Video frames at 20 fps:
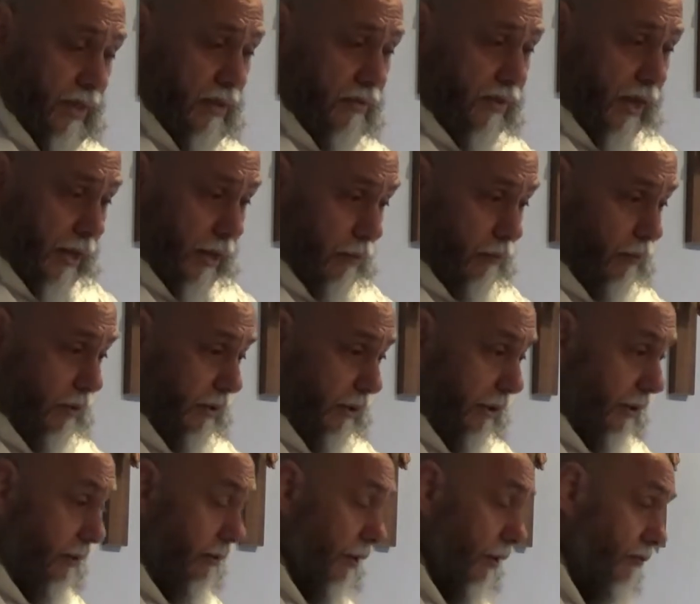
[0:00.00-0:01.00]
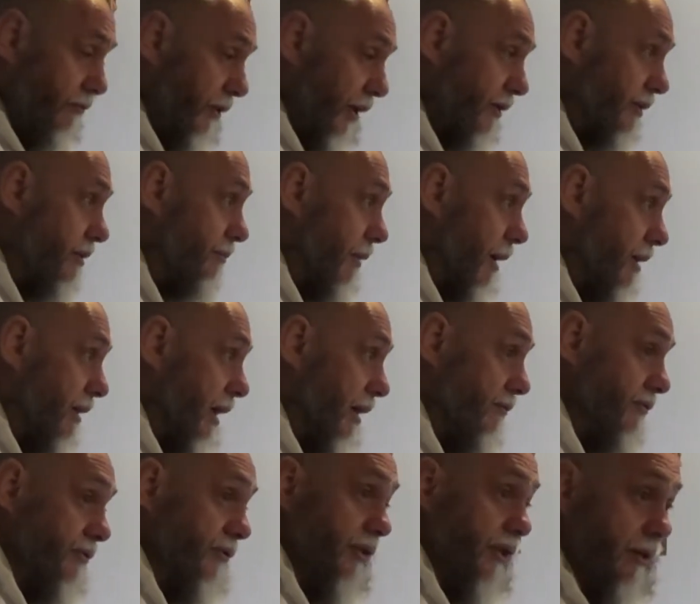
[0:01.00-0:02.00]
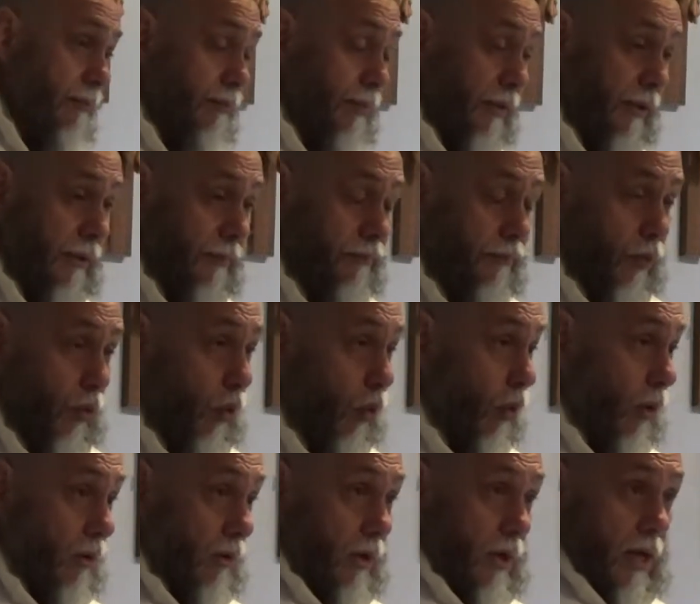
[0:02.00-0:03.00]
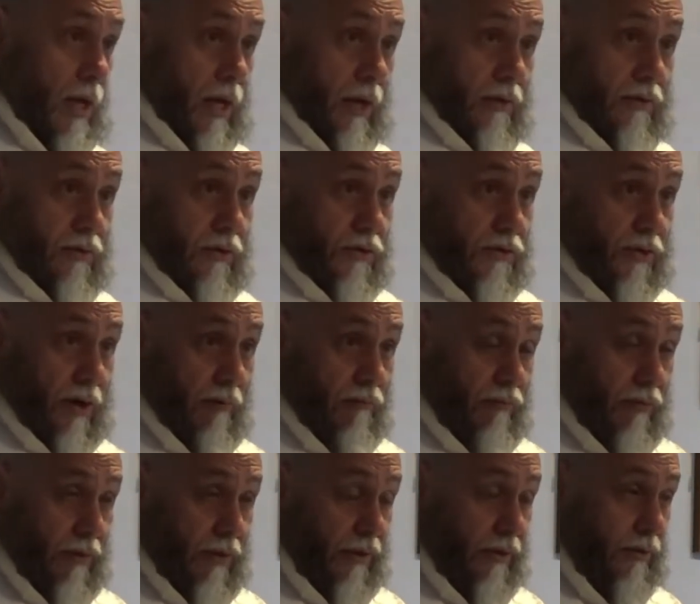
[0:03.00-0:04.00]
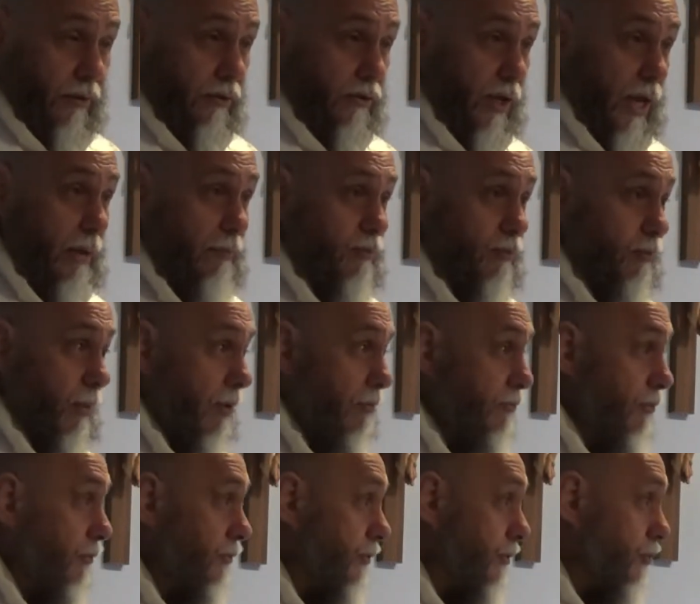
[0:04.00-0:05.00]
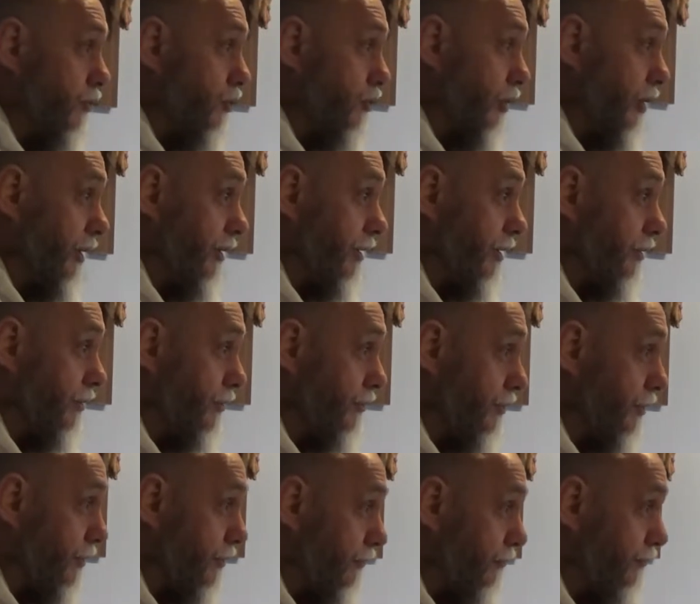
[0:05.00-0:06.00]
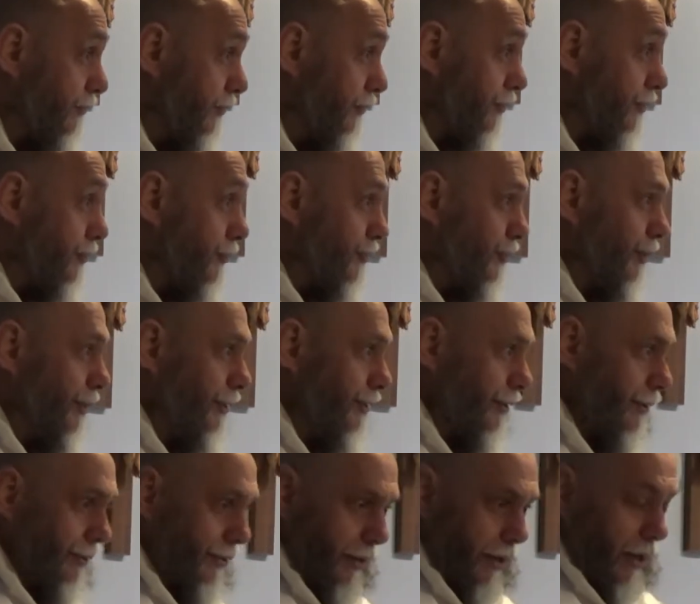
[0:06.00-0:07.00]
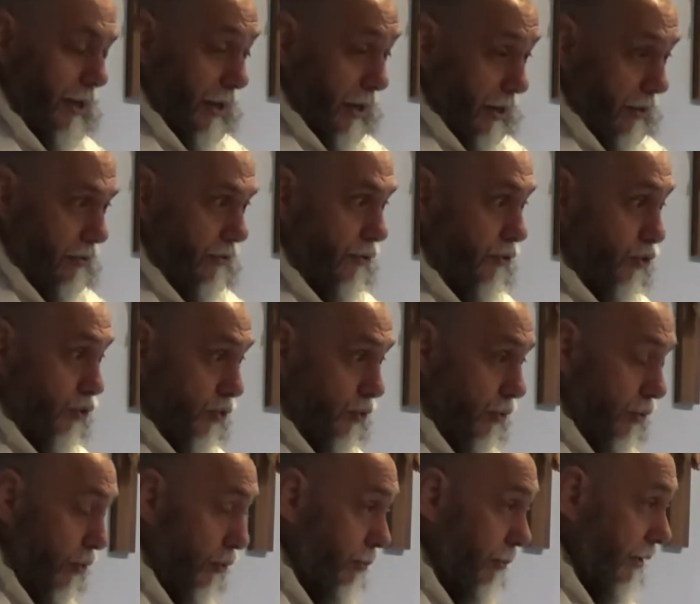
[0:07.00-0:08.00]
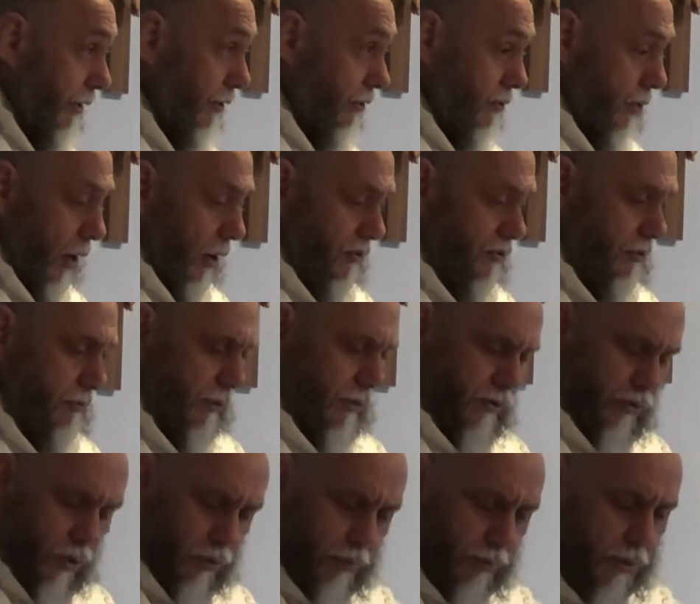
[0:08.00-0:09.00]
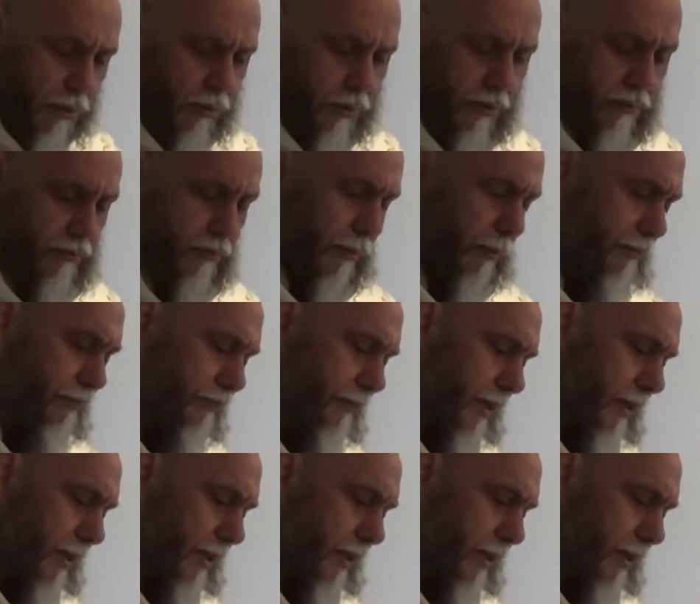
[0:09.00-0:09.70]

that it really affected my life deeply. Or discovering the tapes by Fulton Sheen and listening to Fulton Sheen and the truth being taught to me so beautifully.